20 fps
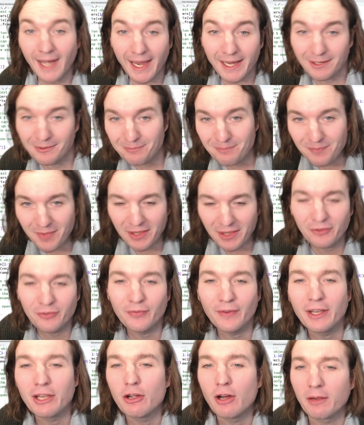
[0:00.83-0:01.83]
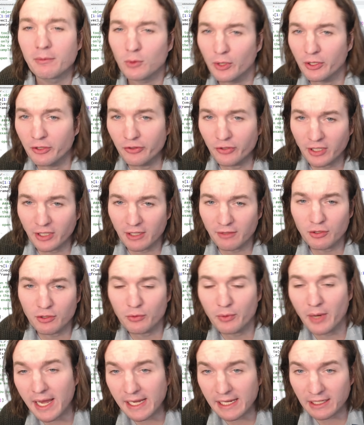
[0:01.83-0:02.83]
Hi, in this video I'm going to give
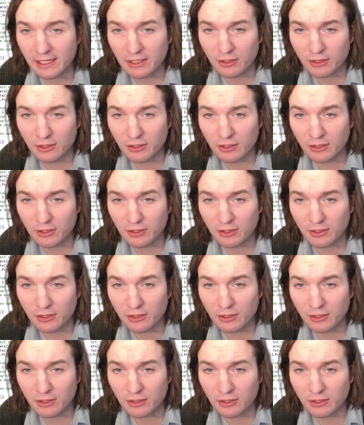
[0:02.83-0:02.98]
you a